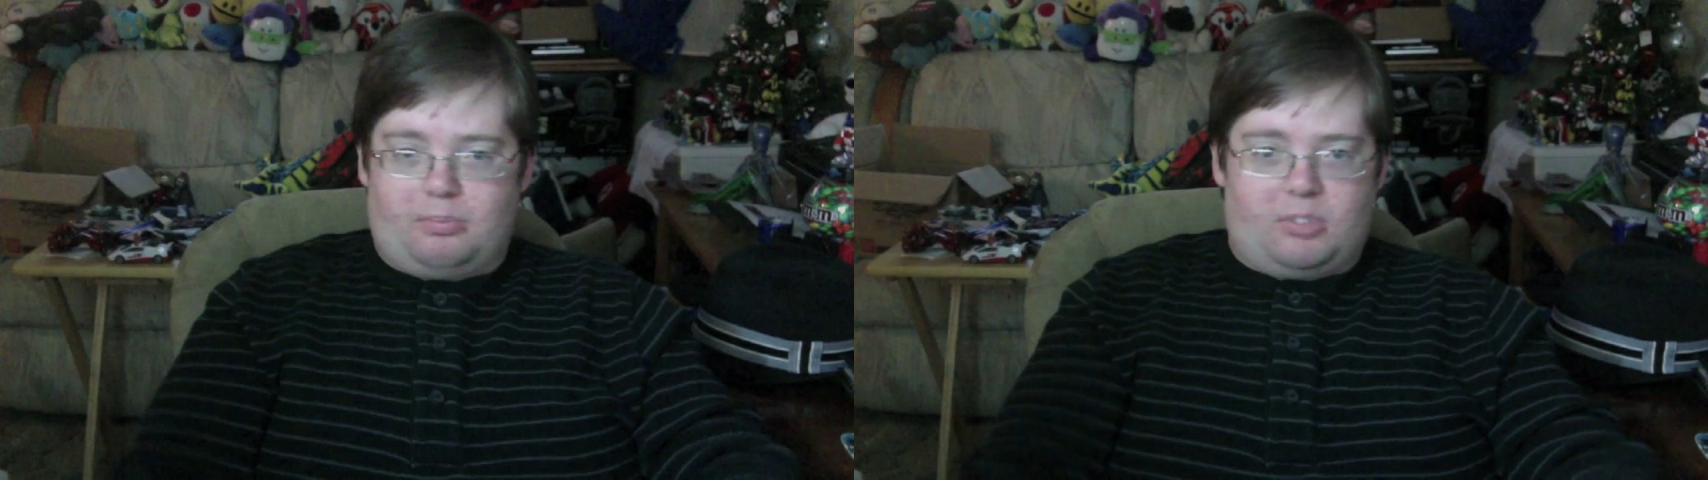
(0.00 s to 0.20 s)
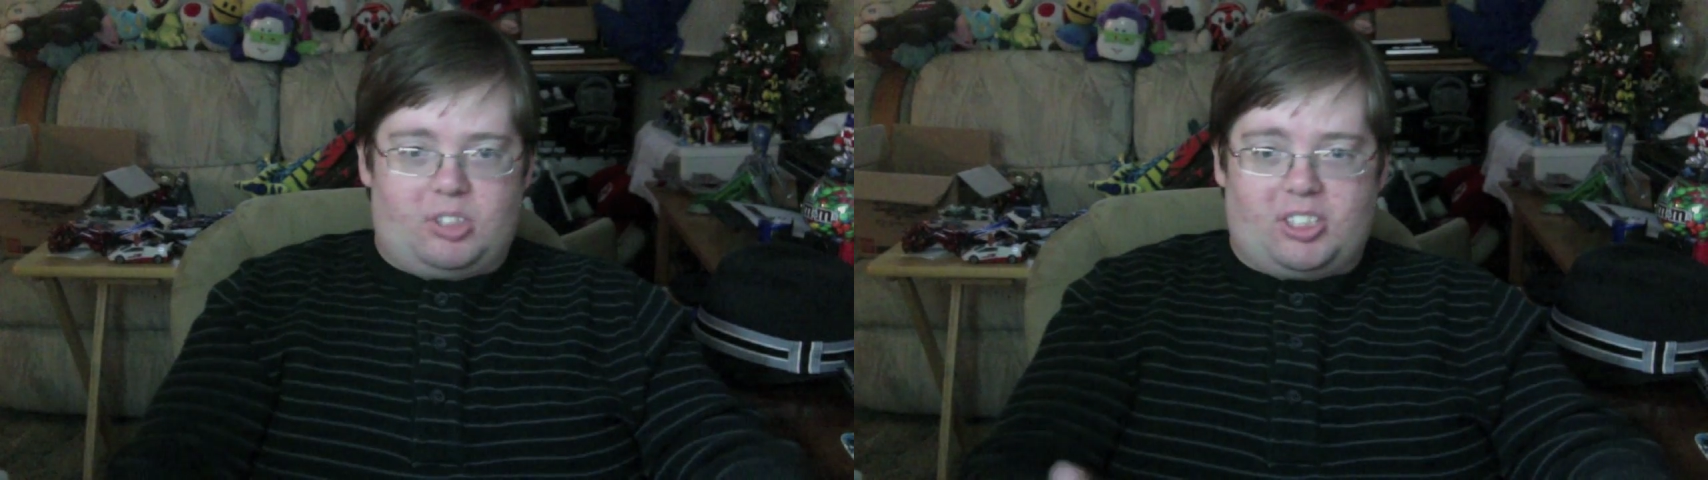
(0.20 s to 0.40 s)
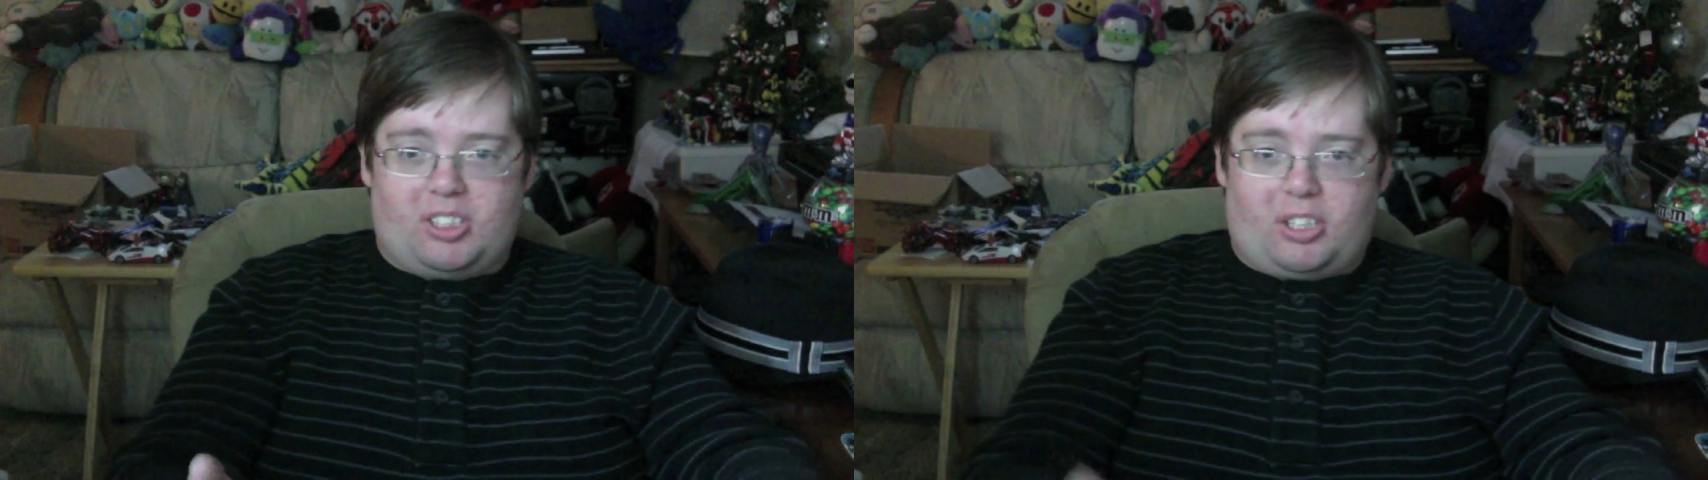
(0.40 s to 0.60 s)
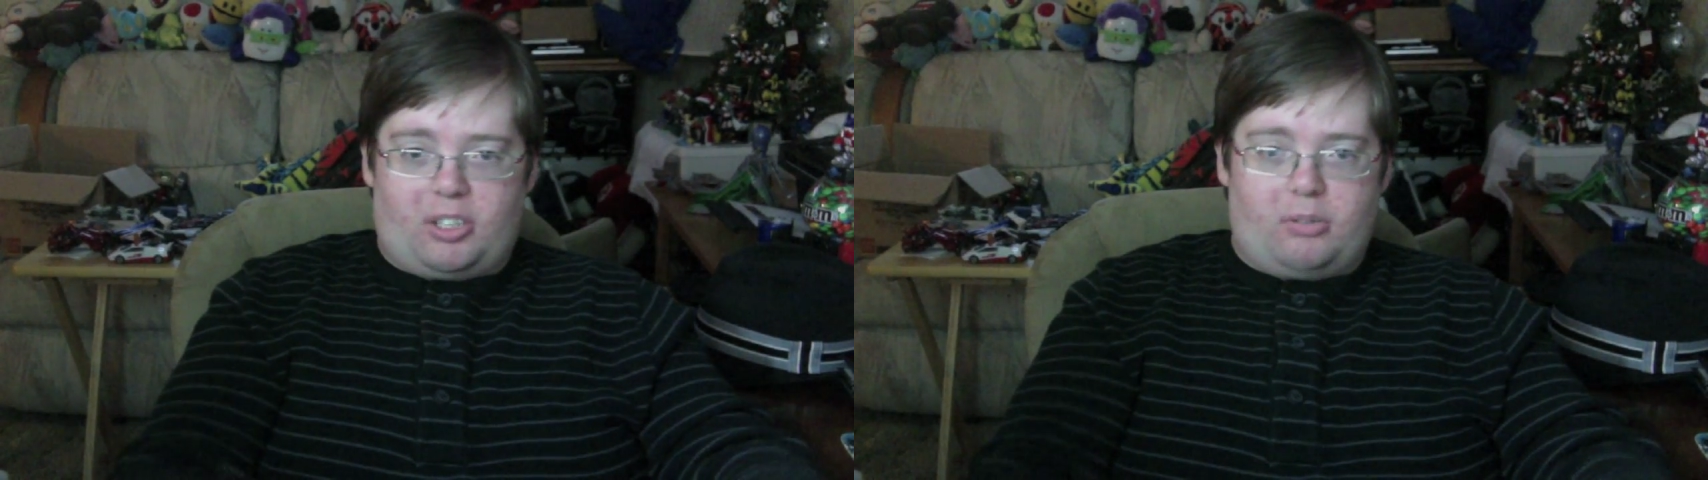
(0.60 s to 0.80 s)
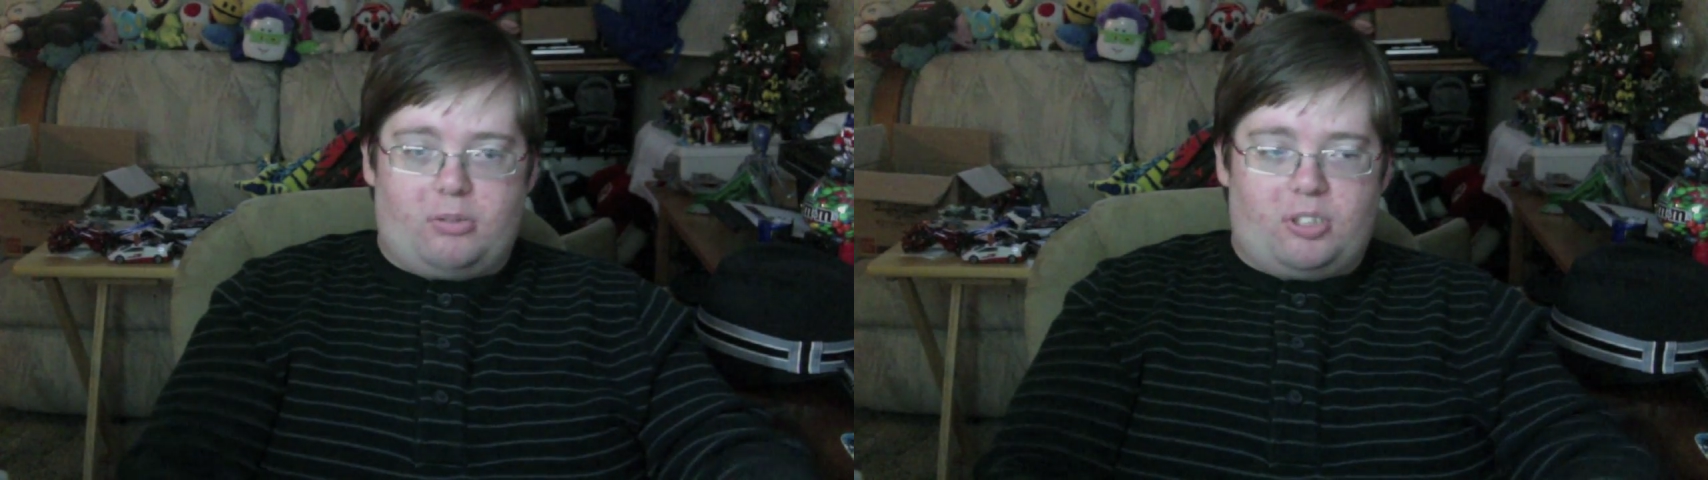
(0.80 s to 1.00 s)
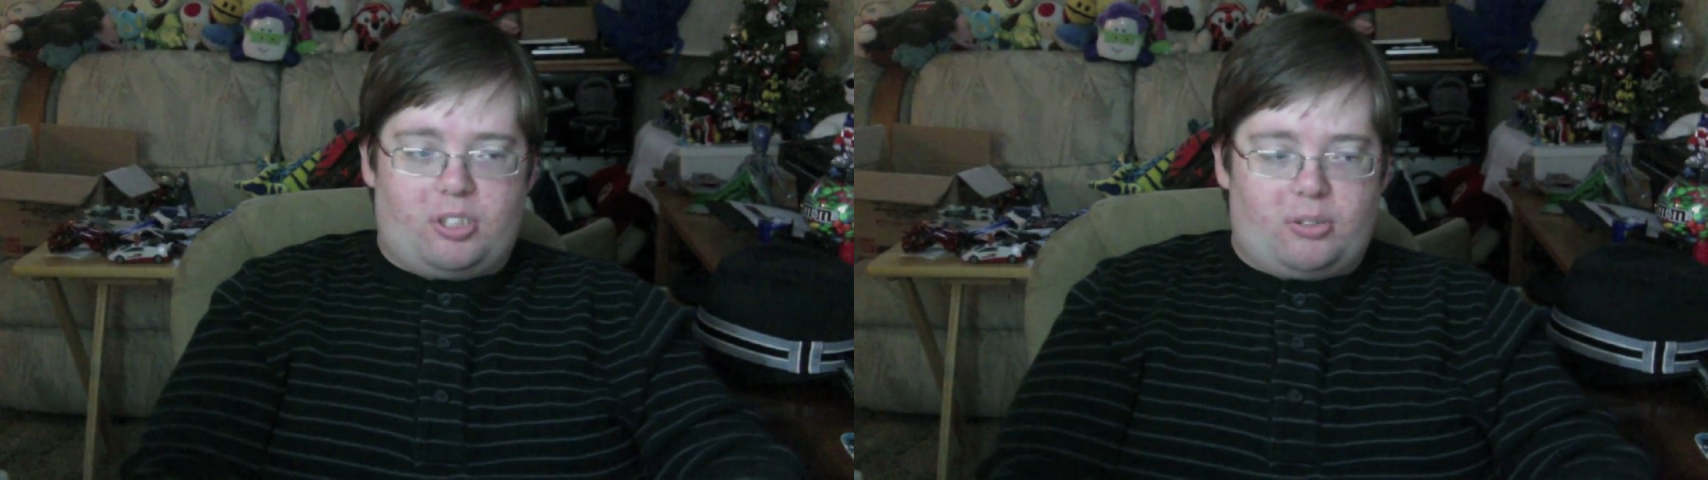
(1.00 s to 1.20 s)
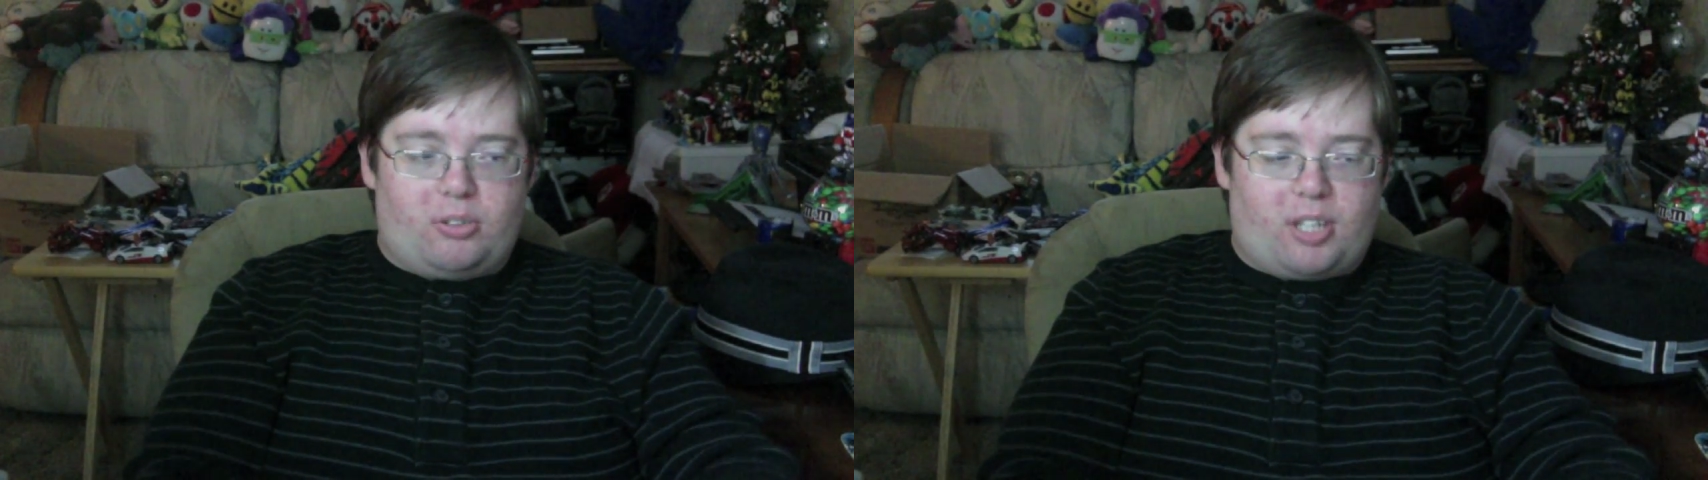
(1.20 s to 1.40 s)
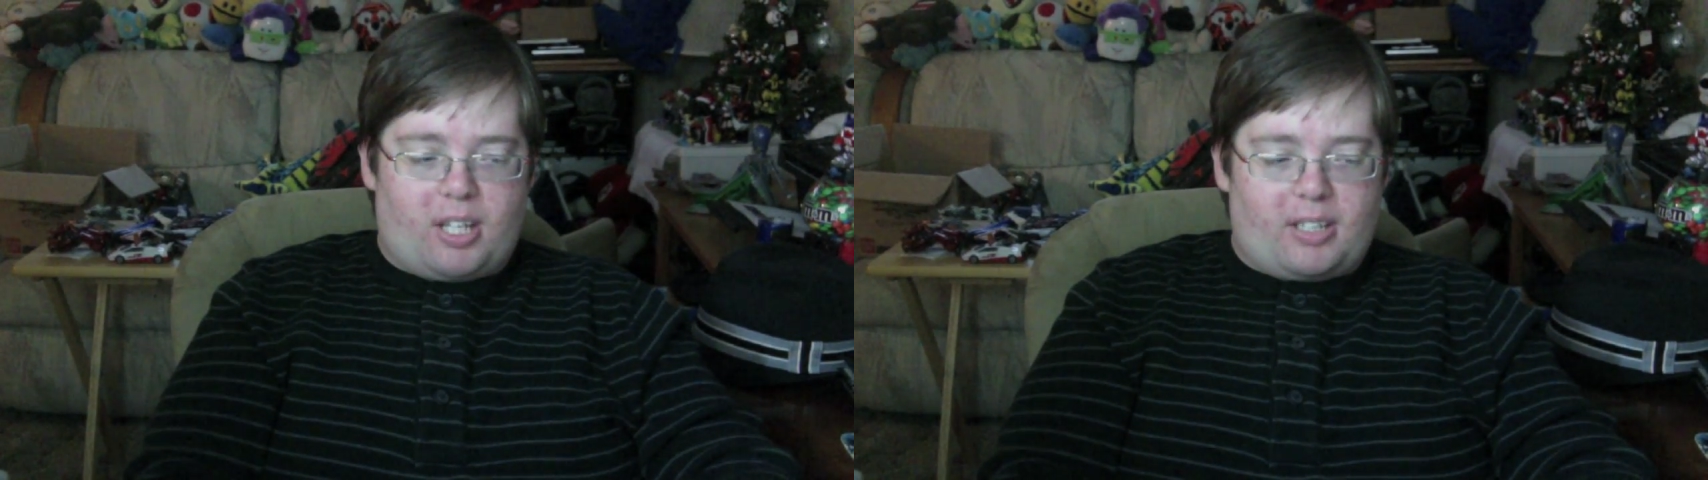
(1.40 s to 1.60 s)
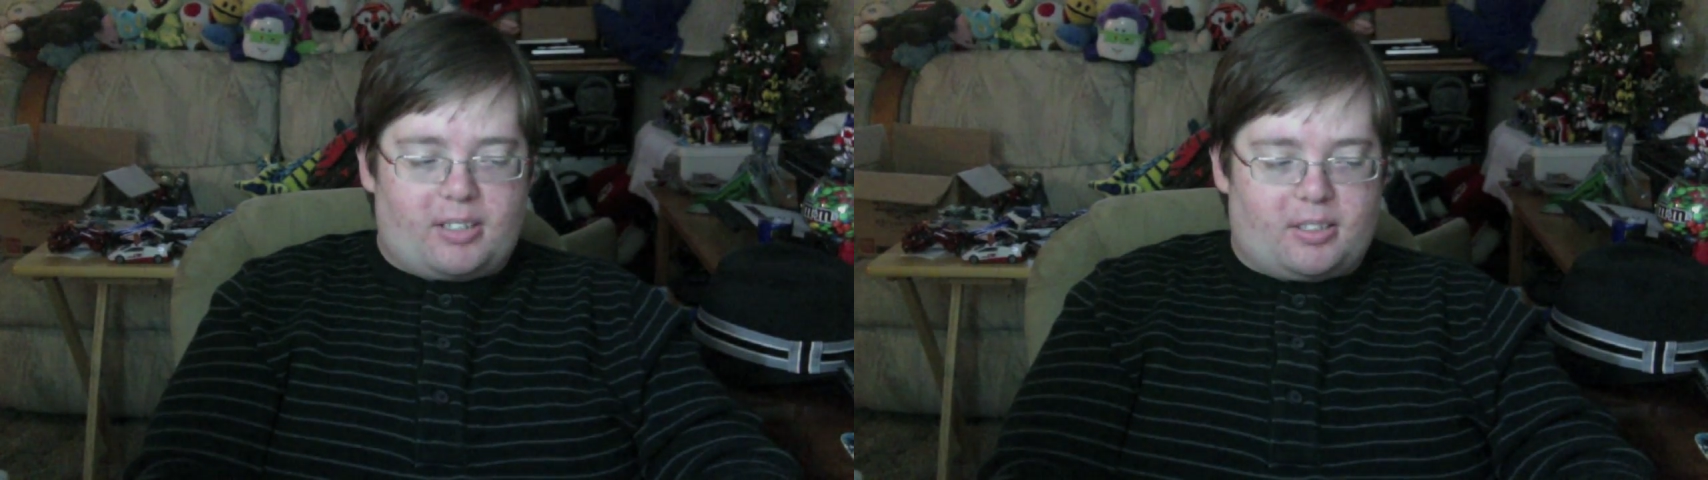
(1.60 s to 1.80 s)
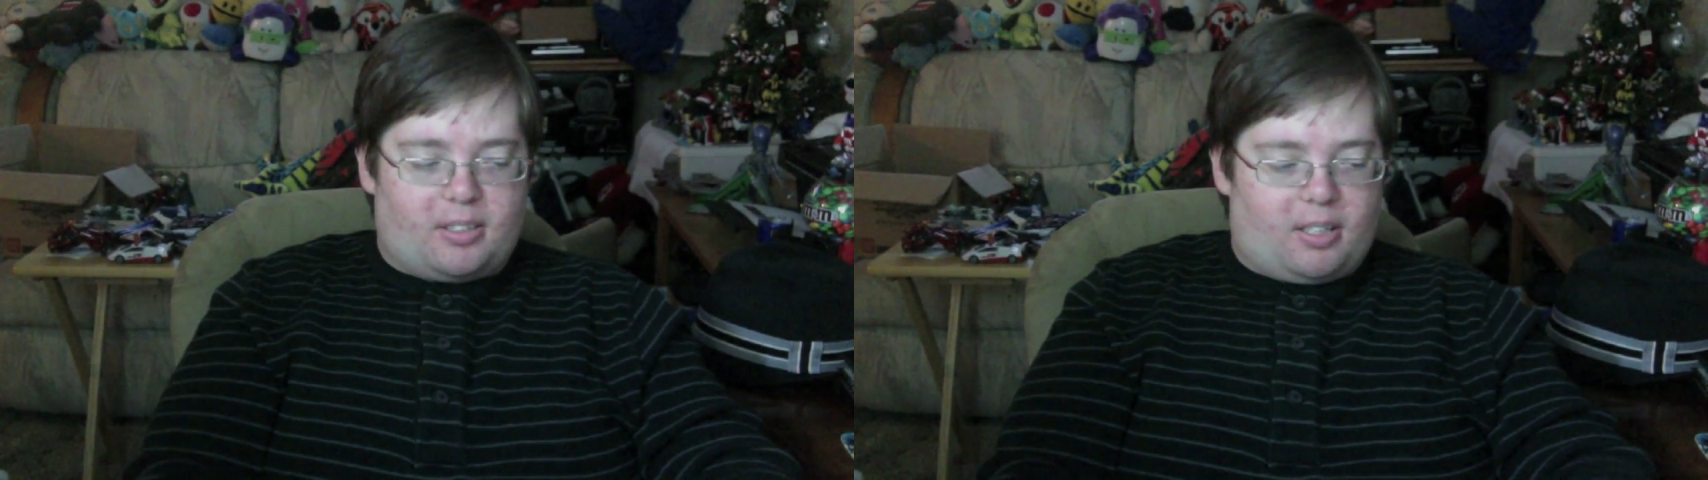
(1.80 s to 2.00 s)
just huge
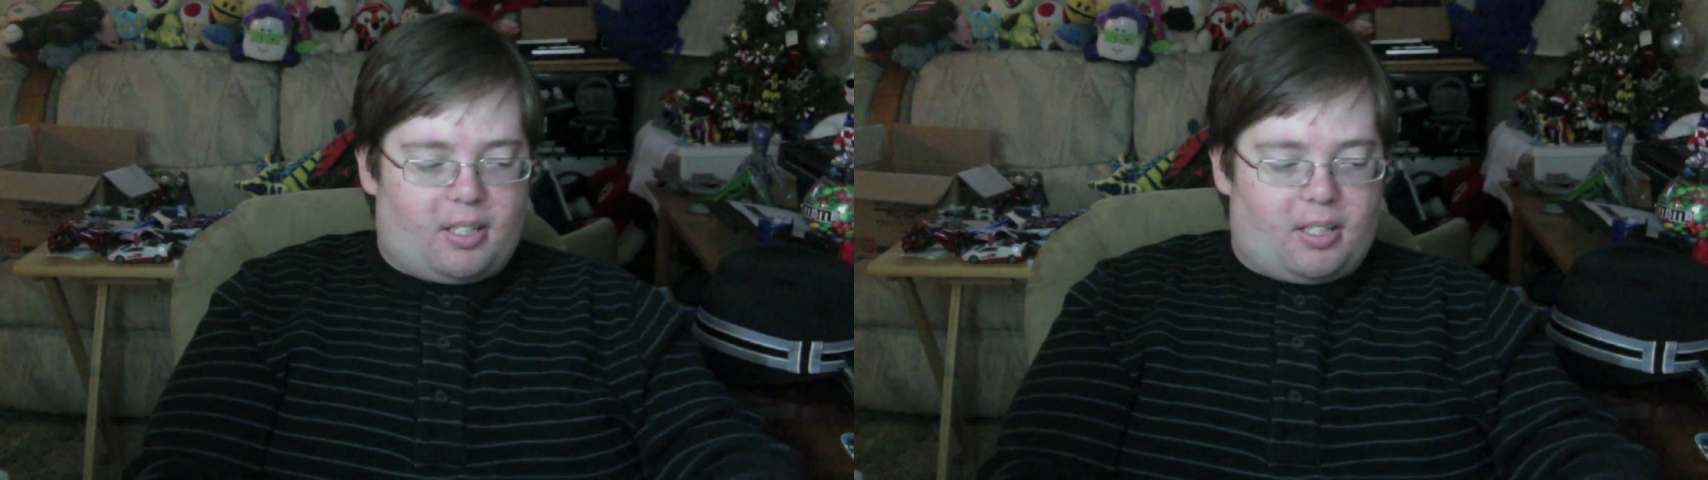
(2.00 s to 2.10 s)
thanks.